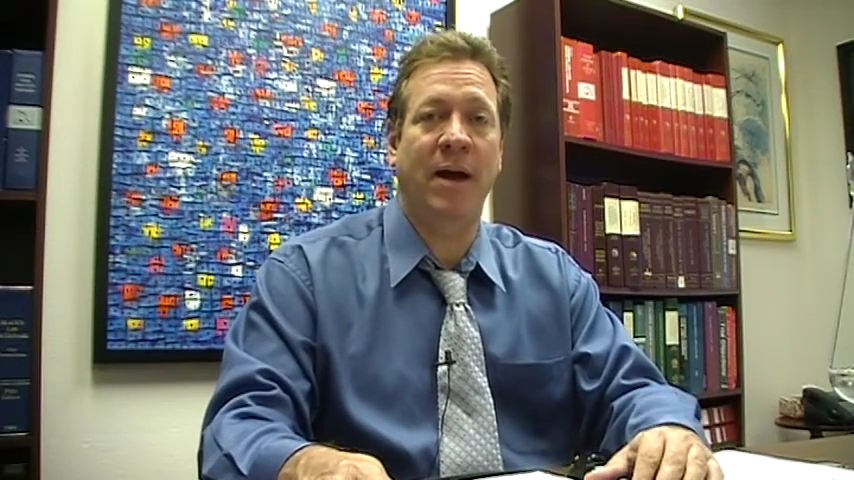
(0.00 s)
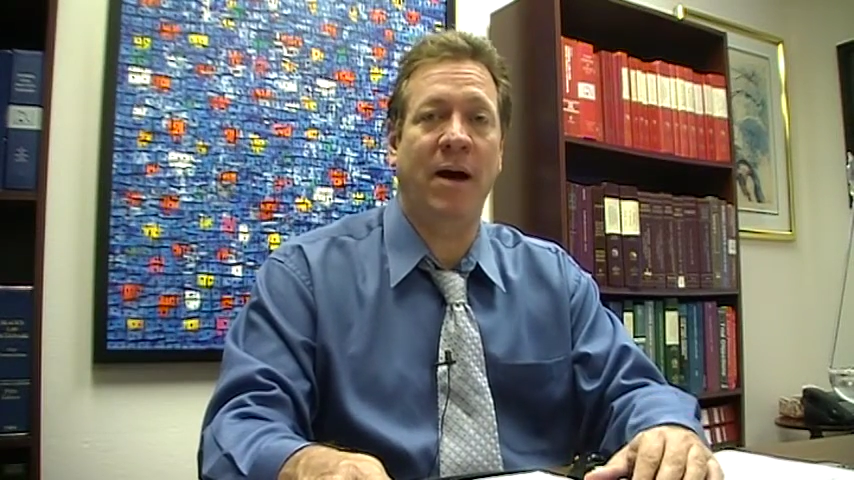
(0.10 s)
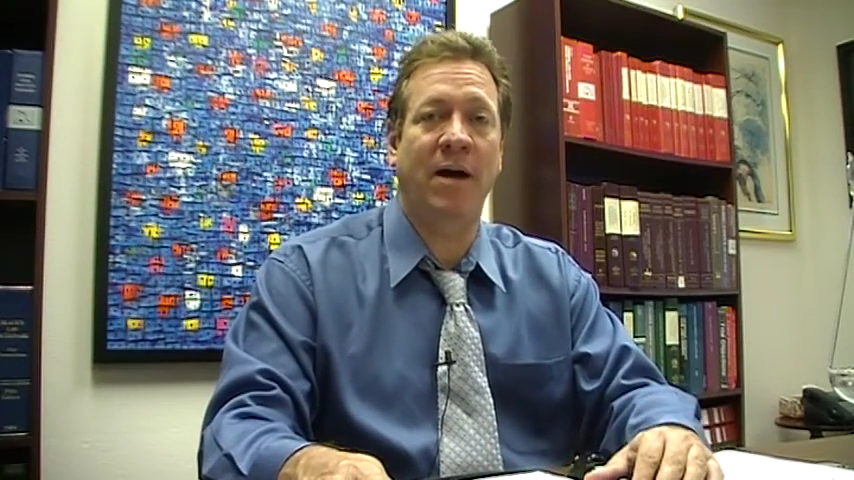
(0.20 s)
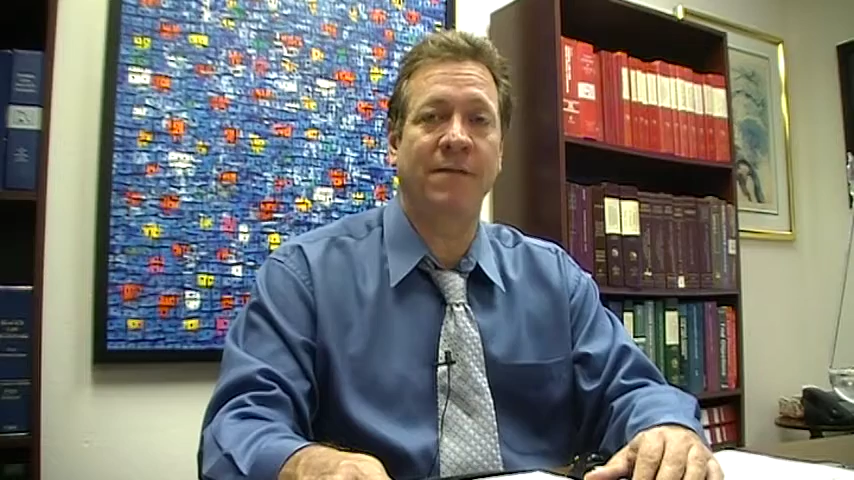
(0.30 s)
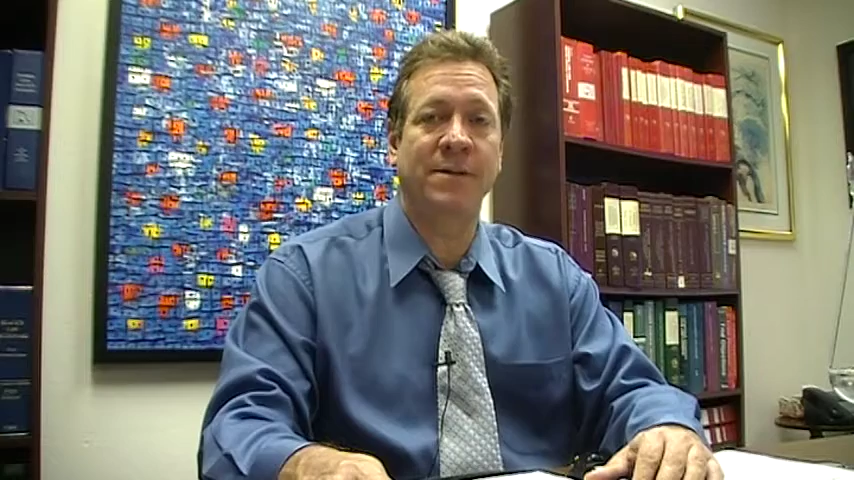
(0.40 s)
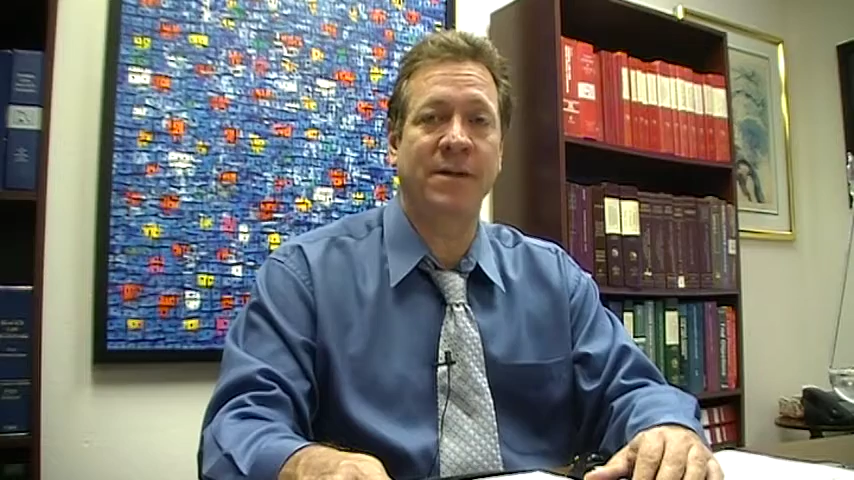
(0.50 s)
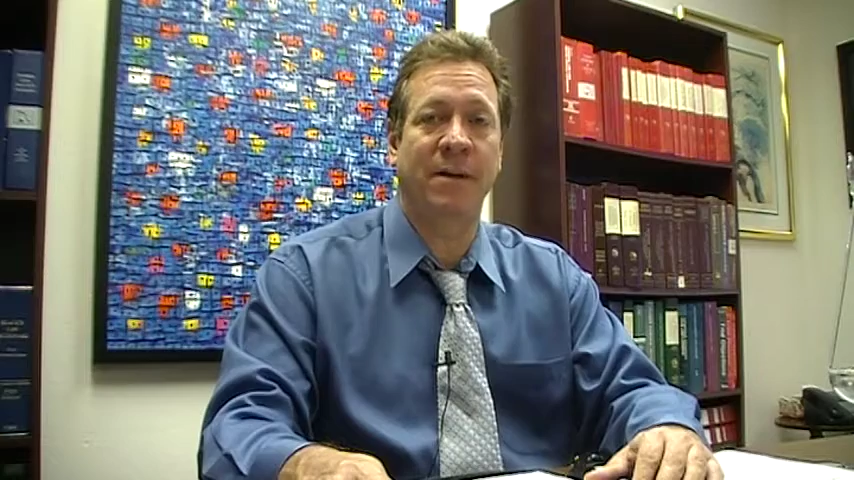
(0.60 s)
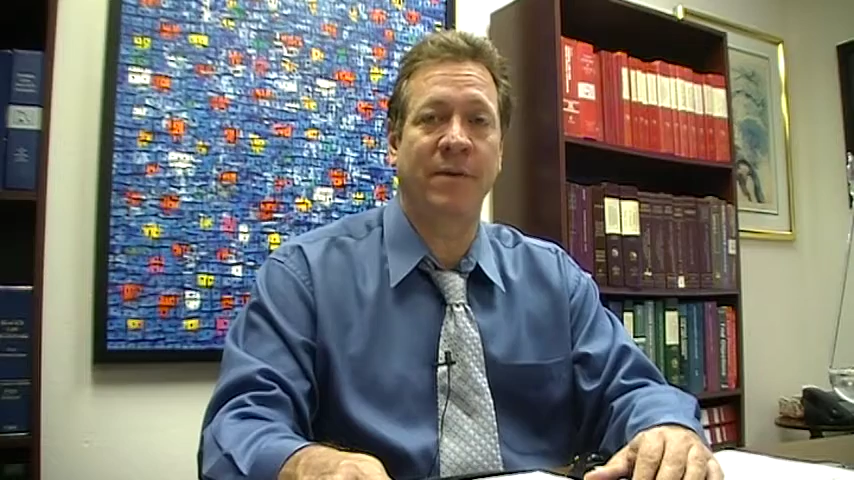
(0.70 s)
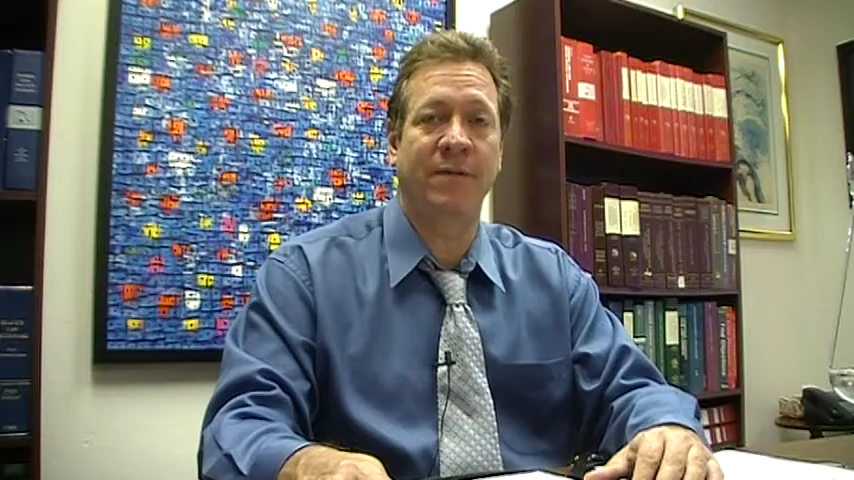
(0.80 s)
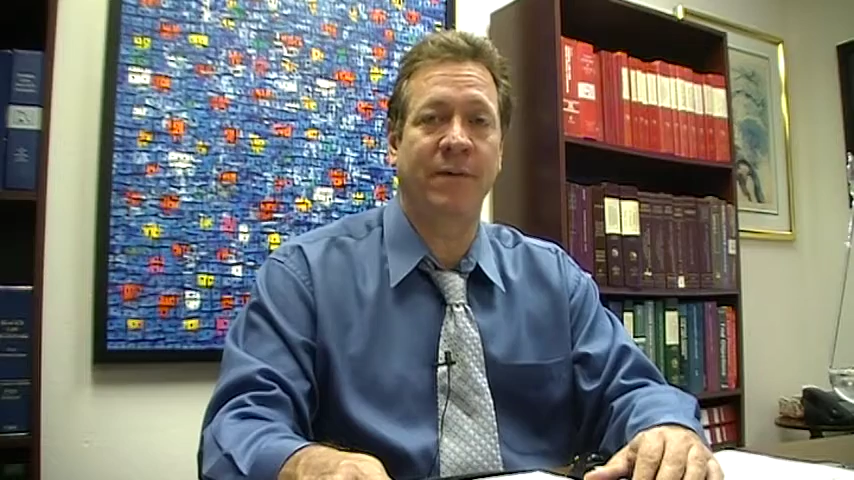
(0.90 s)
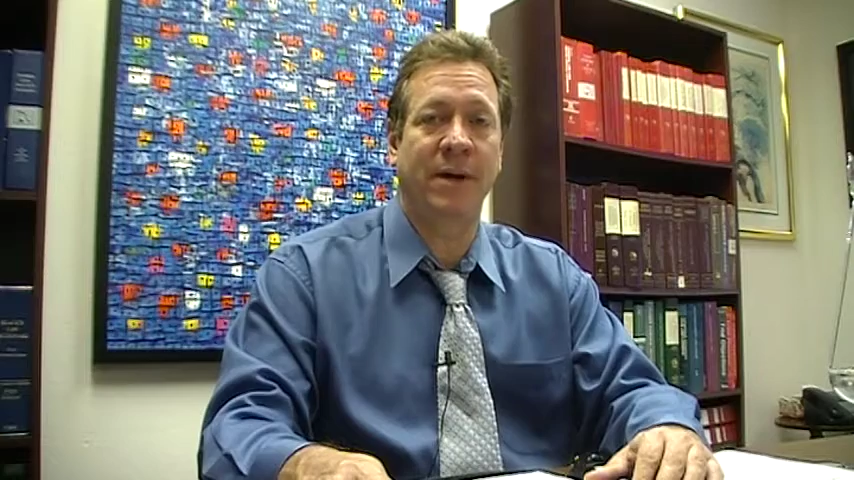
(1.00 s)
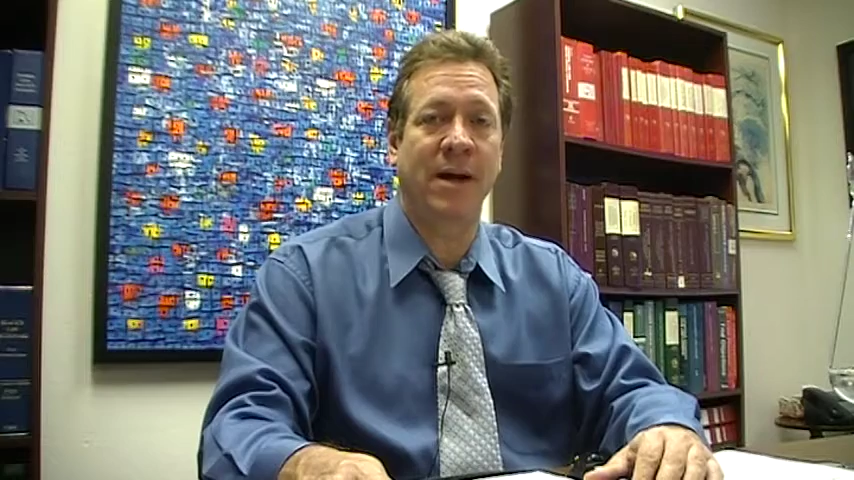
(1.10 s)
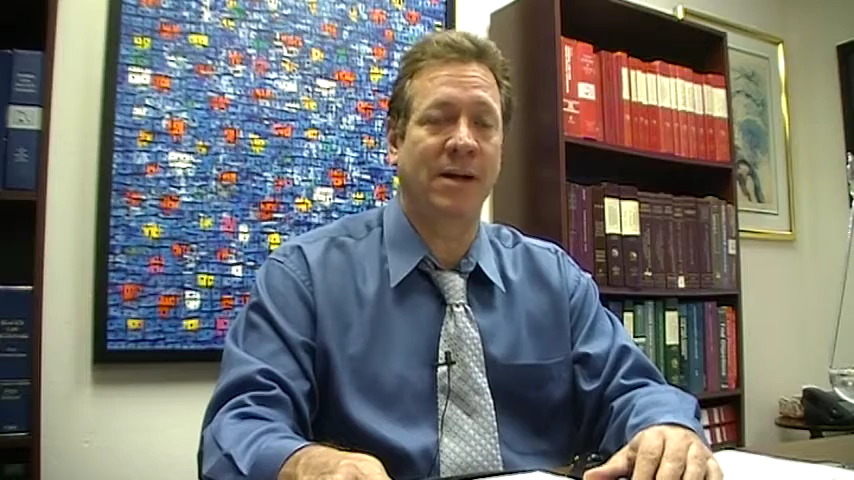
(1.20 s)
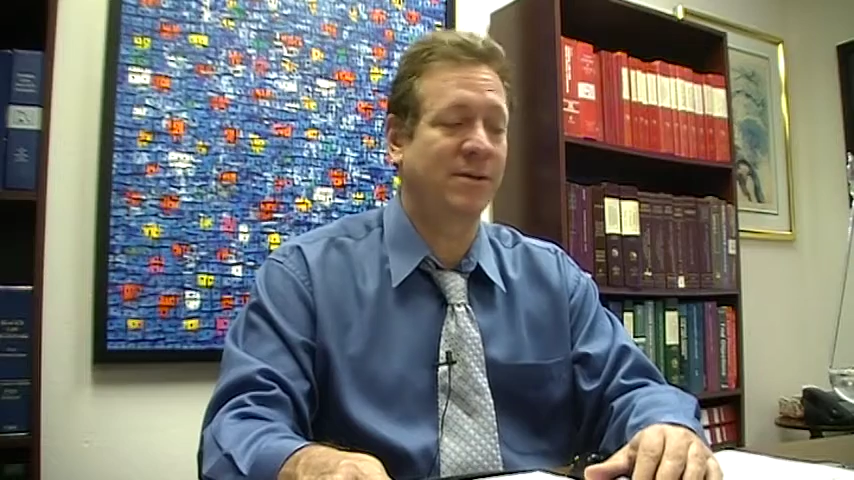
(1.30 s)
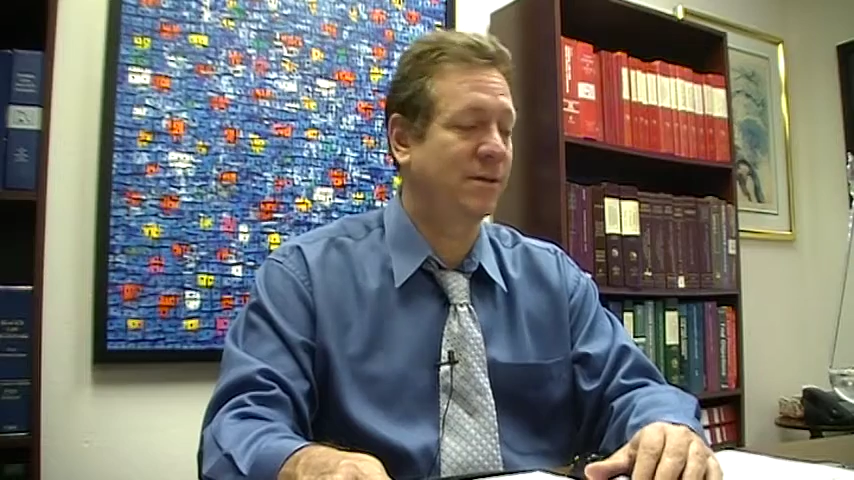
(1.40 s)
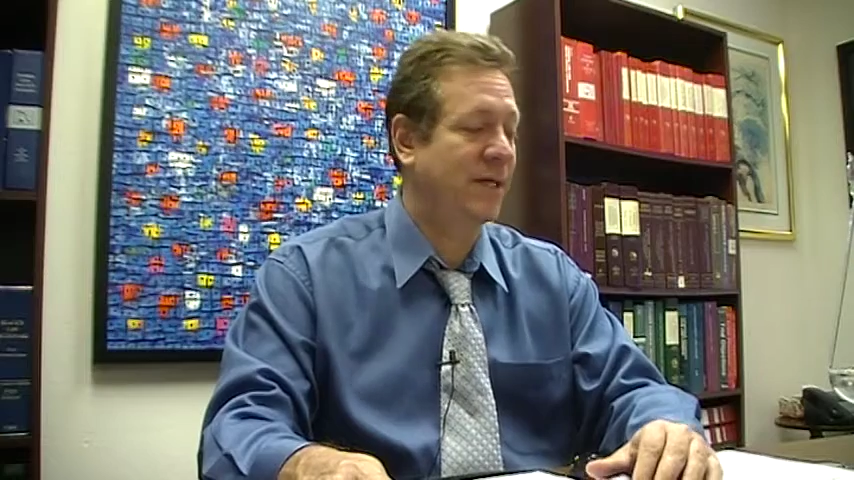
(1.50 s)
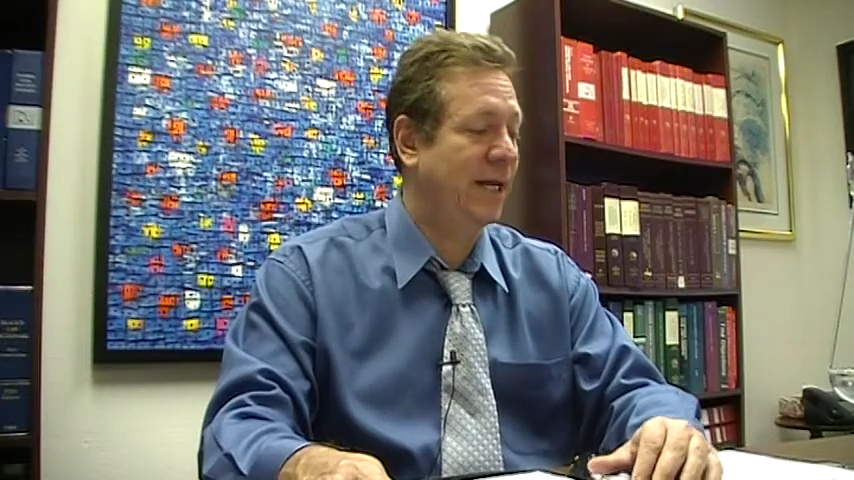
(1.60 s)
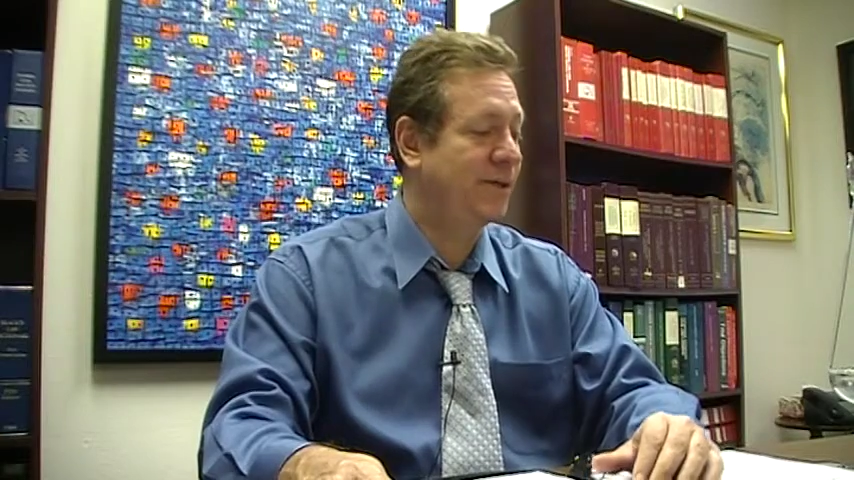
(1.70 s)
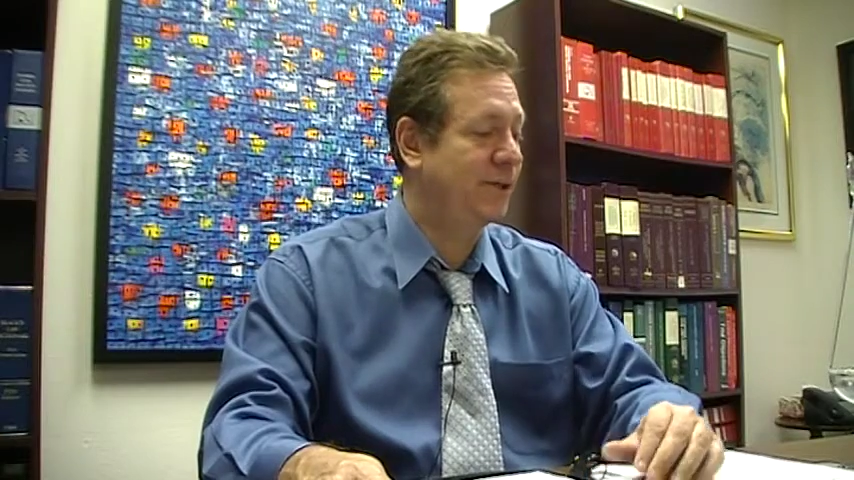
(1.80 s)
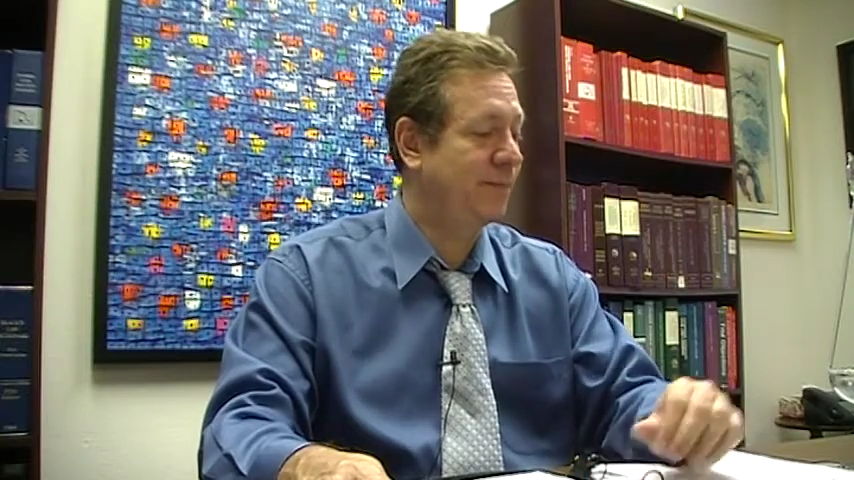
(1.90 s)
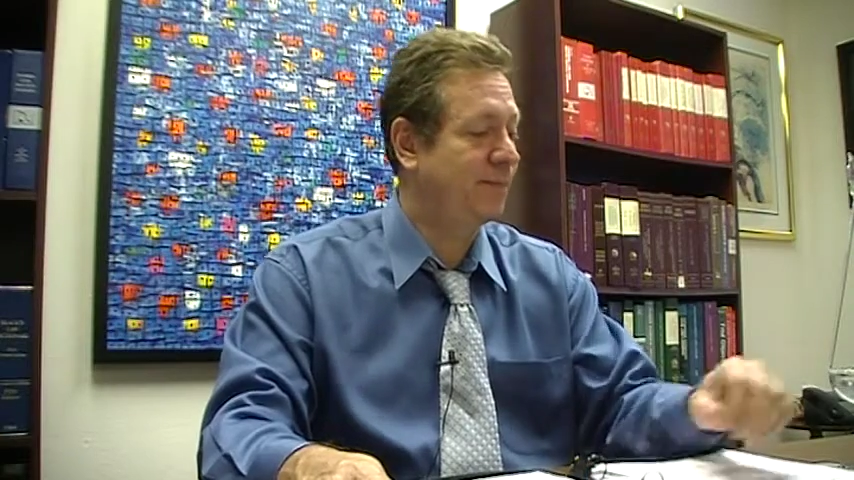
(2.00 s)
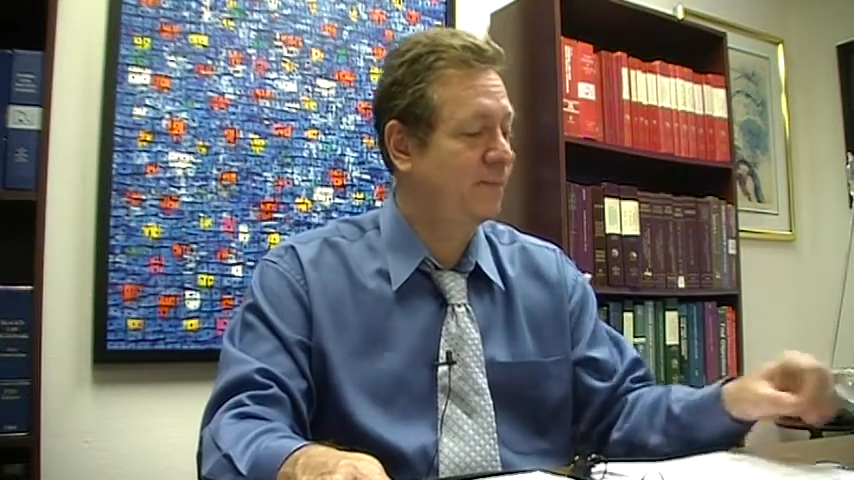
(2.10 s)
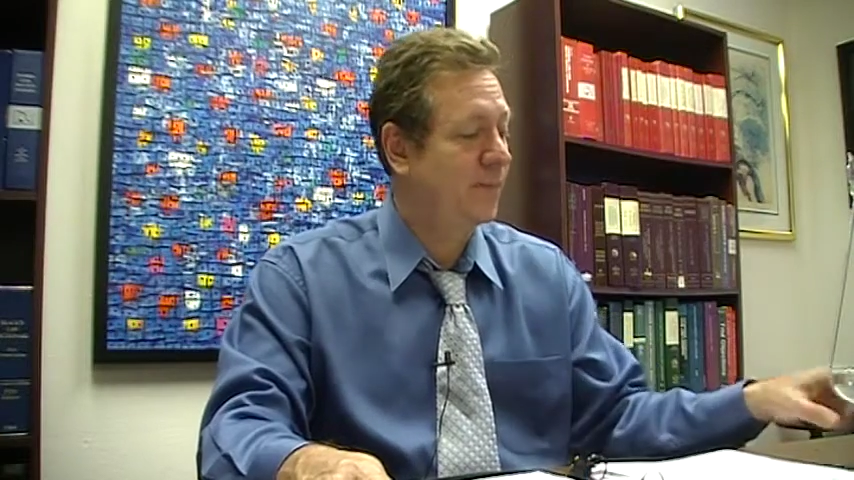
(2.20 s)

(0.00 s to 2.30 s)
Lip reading: office number for a consultation.